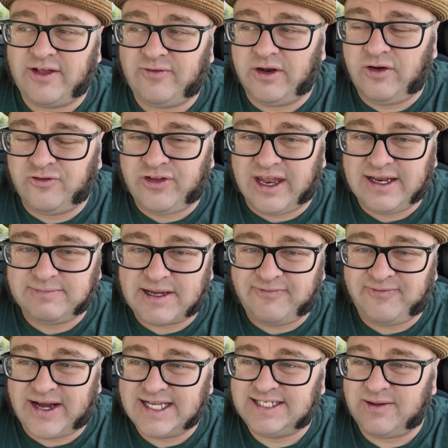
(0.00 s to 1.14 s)
I notice a lot of times I
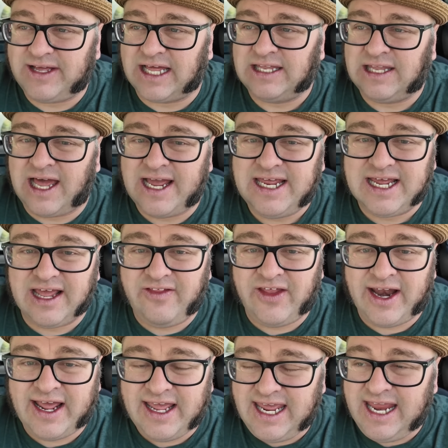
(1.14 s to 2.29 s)
find something I like and
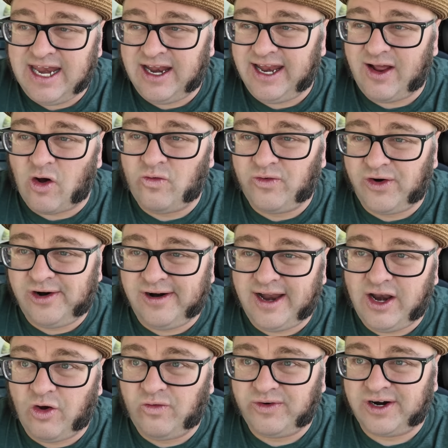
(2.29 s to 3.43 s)
then I eat it over
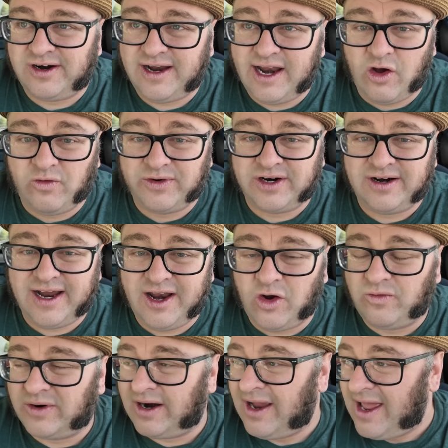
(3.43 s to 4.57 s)
and over and over and
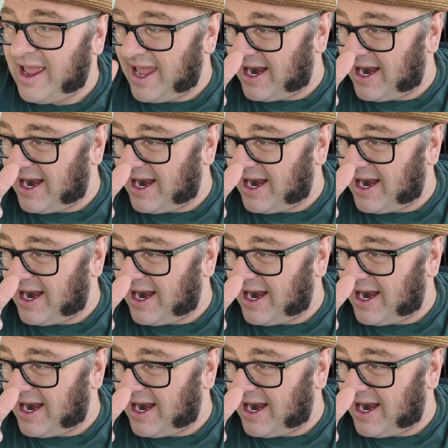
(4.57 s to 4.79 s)
over